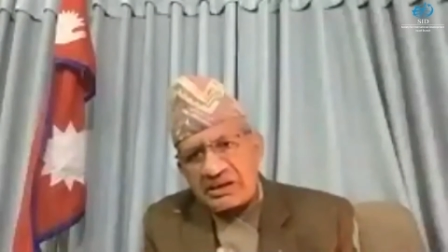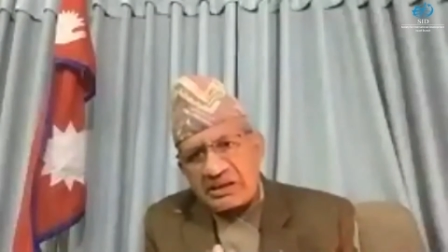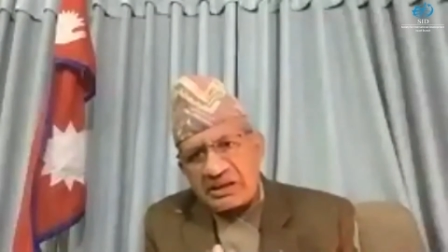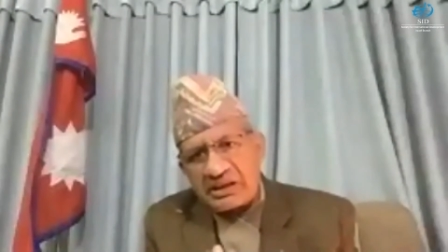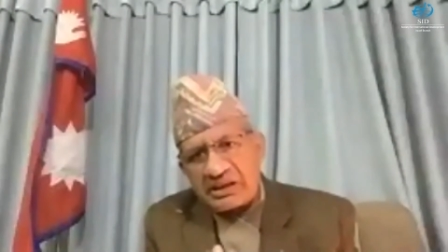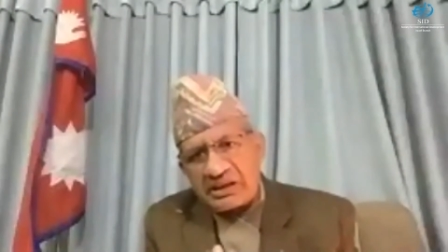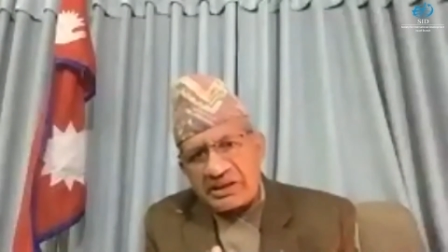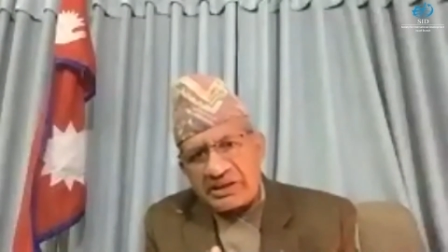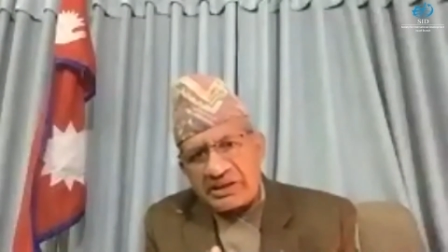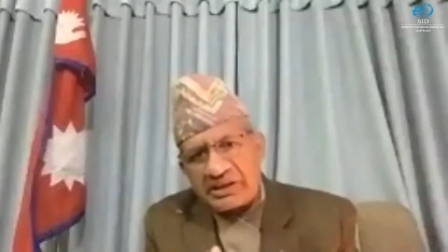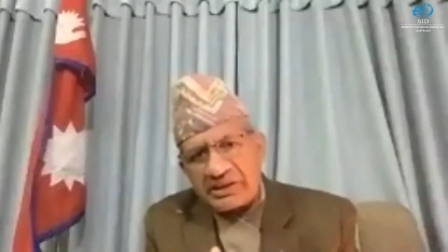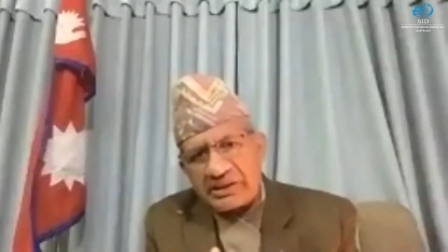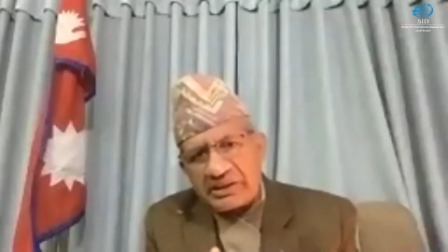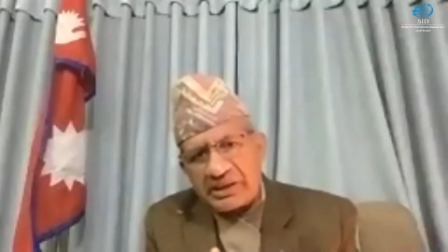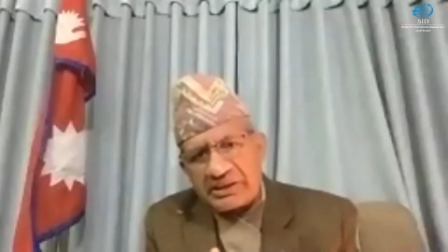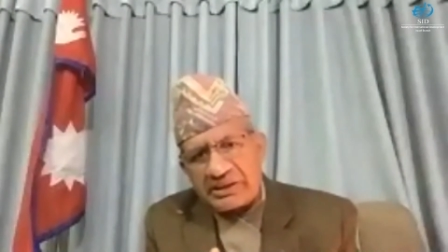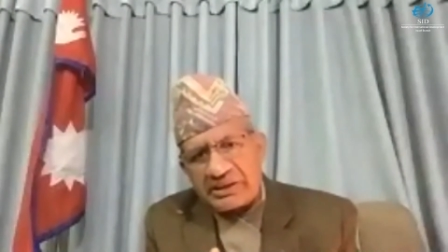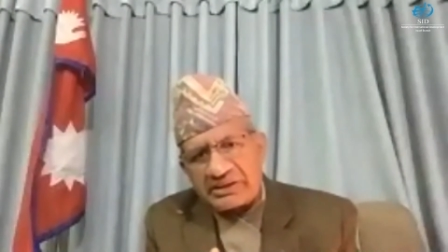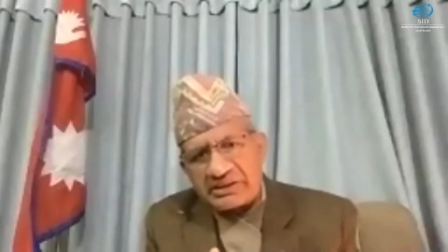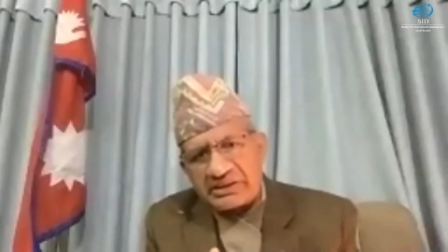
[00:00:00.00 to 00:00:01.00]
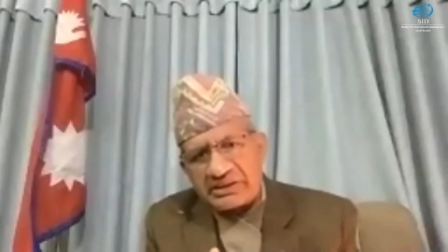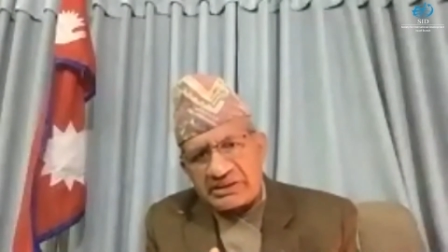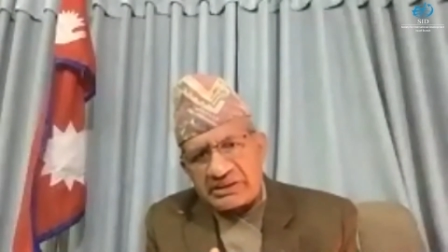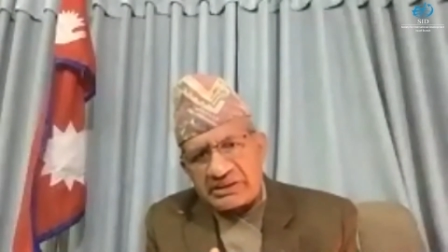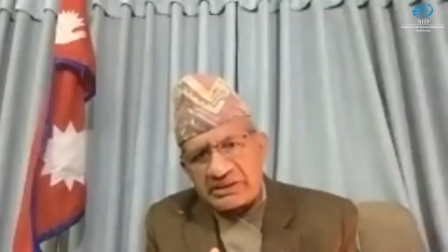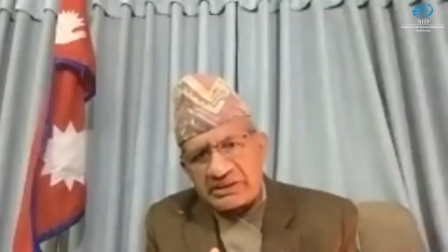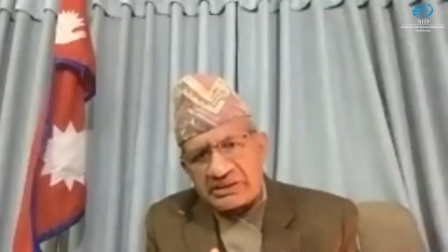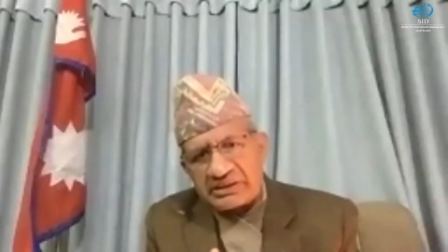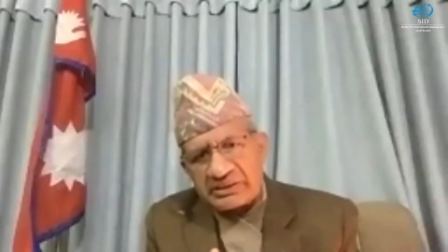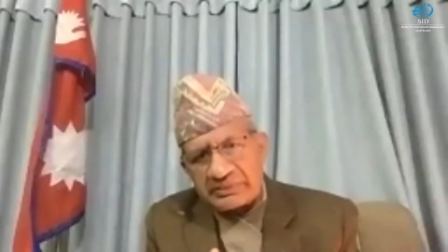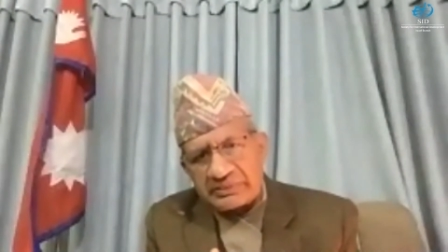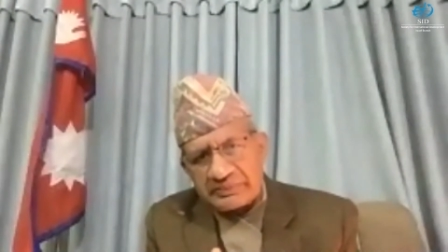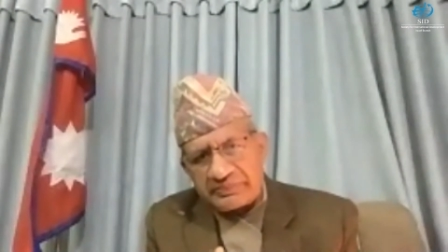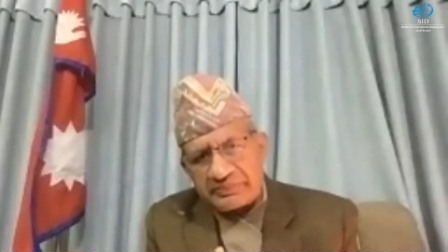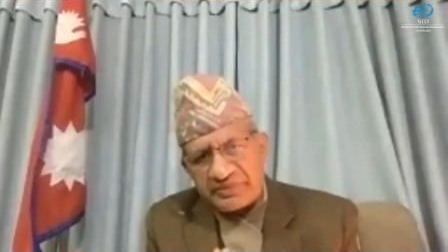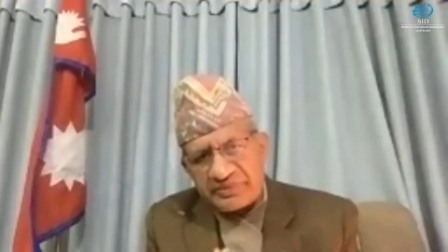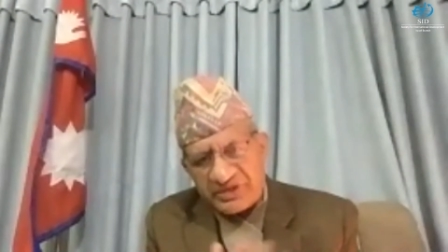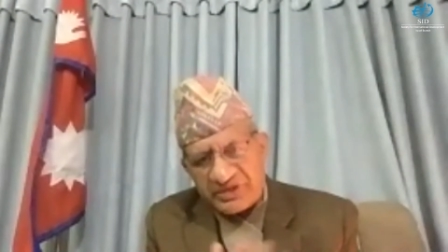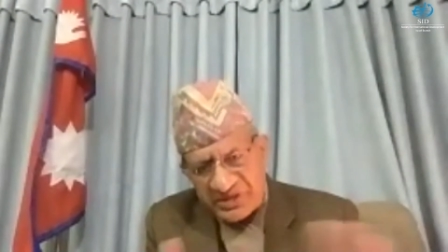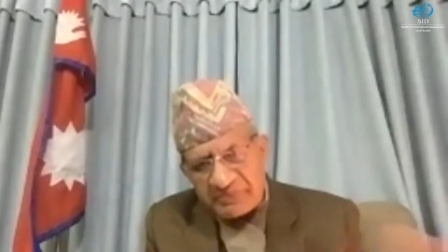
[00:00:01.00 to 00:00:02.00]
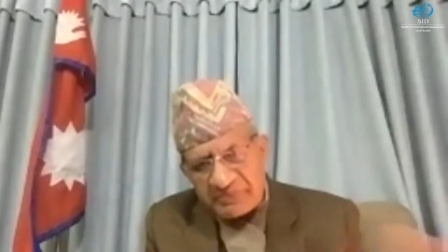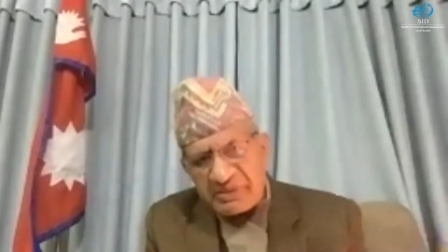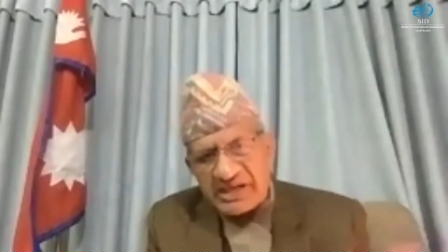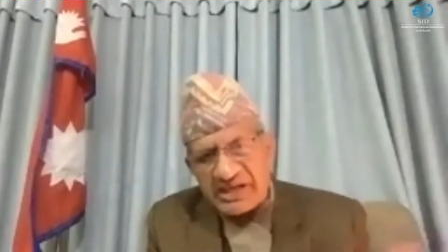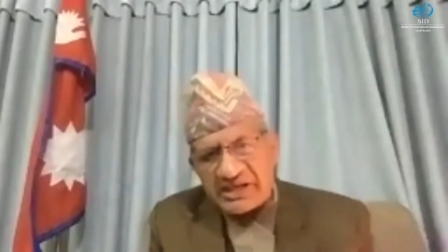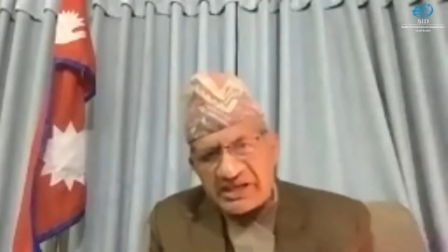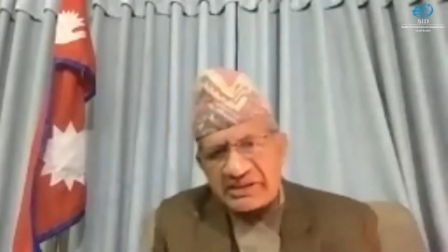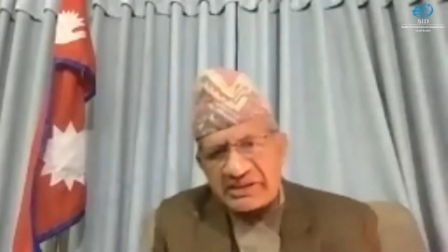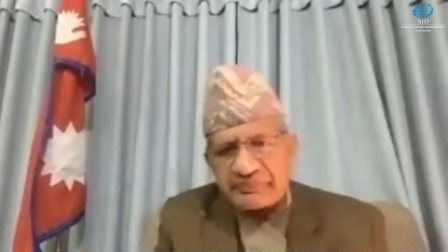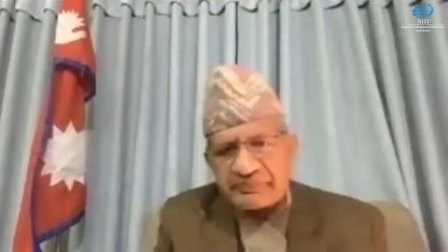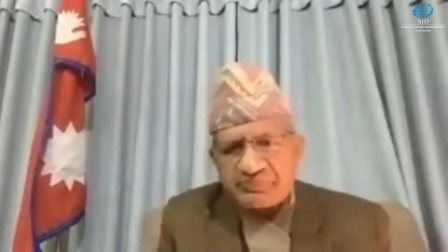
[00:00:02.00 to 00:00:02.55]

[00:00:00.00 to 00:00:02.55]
not similar